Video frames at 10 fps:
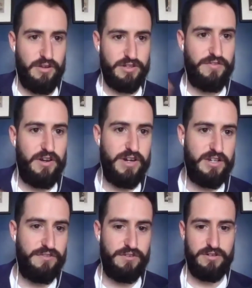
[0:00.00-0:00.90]
It's a very
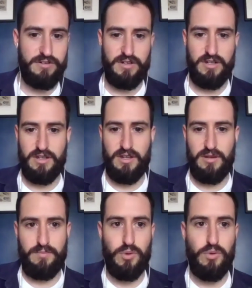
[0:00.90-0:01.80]
different
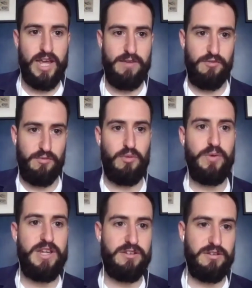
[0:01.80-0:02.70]
ball game from what
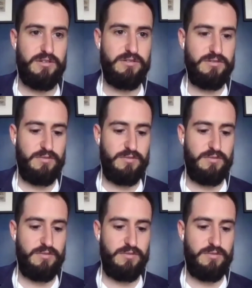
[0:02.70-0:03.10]
we do.